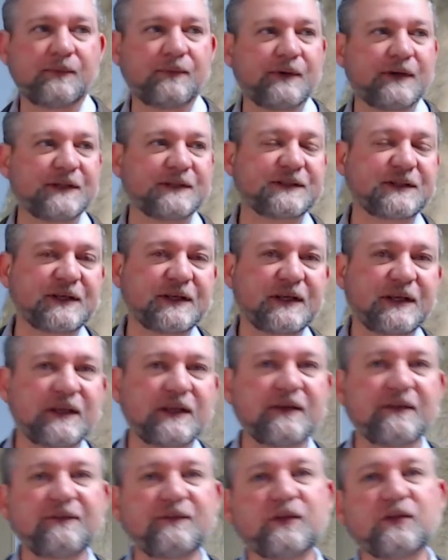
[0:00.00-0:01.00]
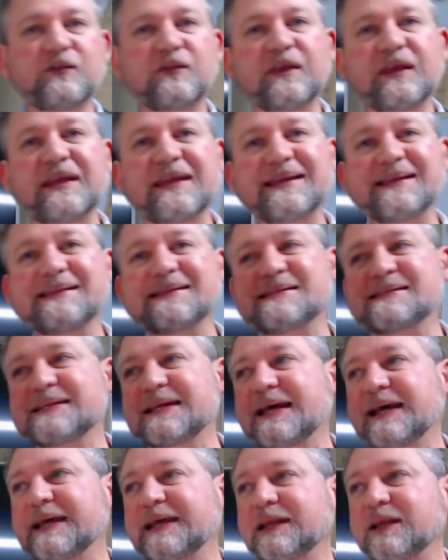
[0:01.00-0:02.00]
He's going to give you the
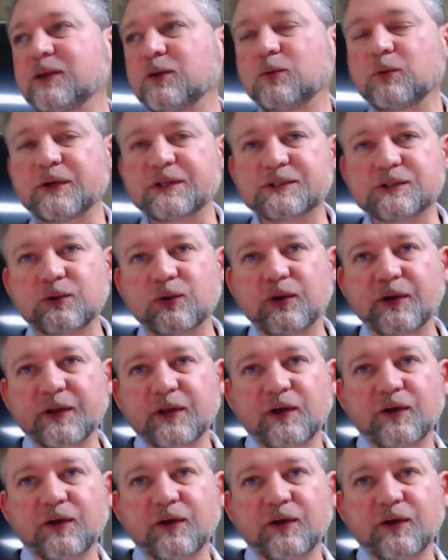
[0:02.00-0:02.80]
insight into what's going